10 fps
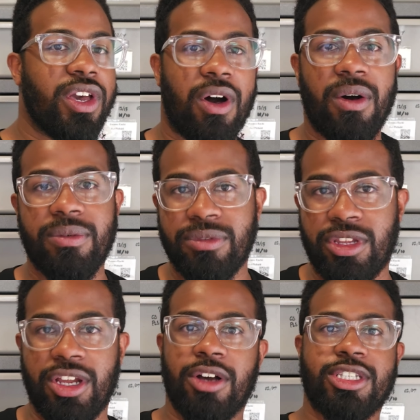go,
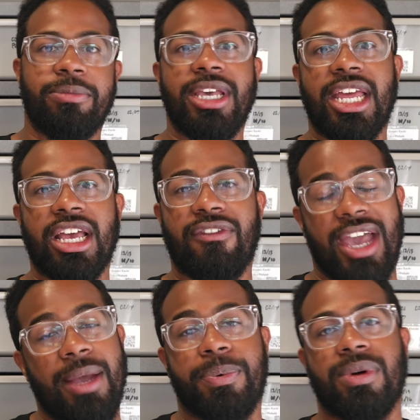to the beginning of
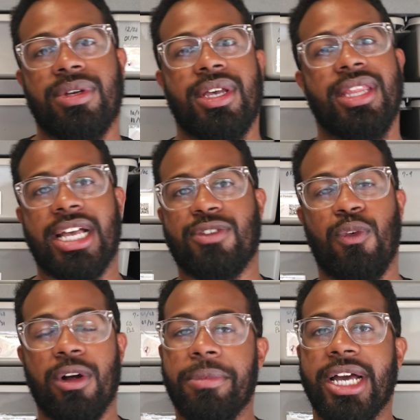April, that's
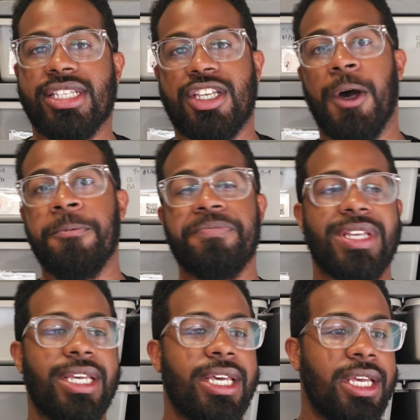4 months. So
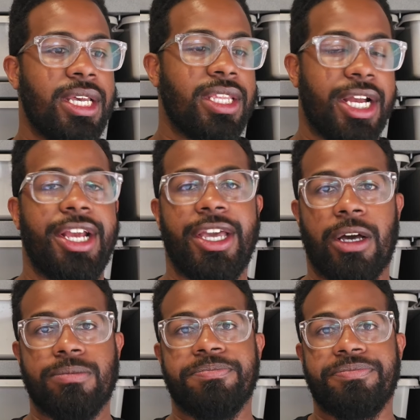there you
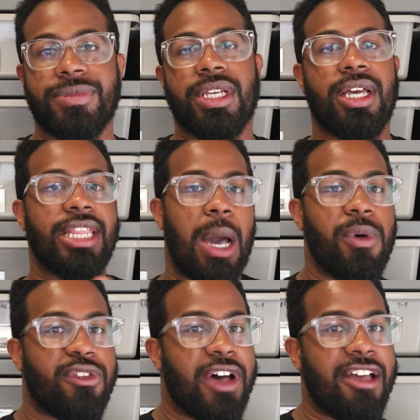go. That
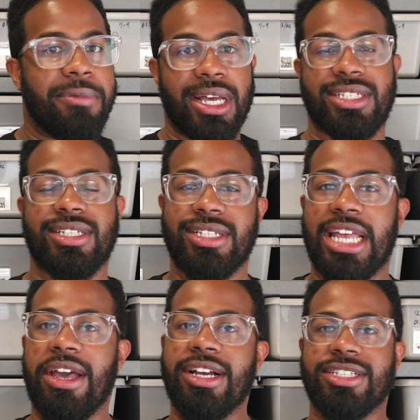one's 5 months.
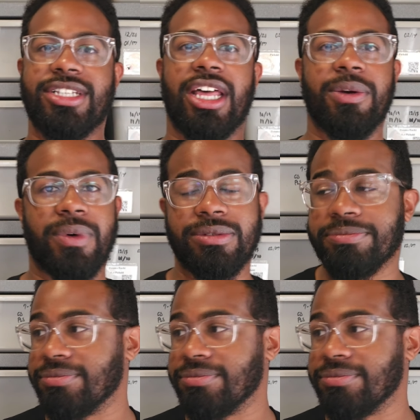Now here's another one.